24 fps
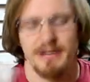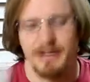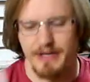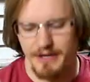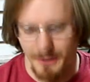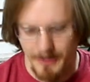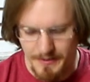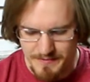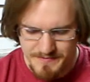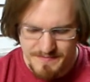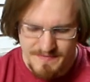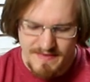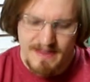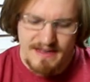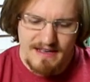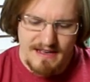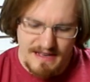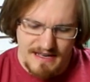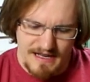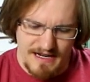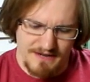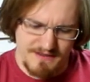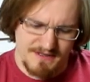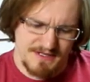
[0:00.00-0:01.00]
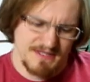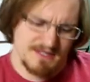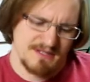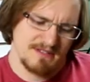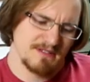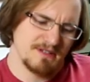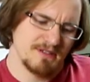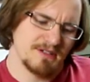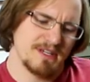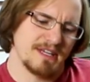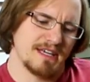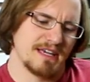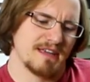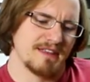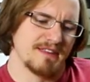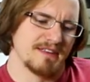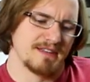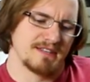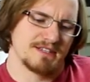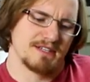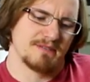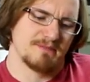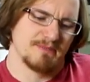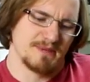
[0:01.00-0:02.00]
here. And I was looking at
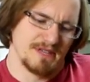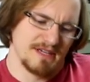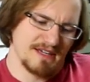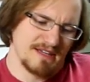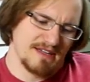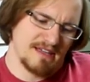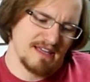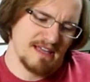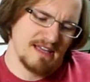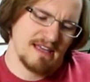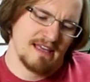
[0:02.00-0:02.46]
this, and I'm like,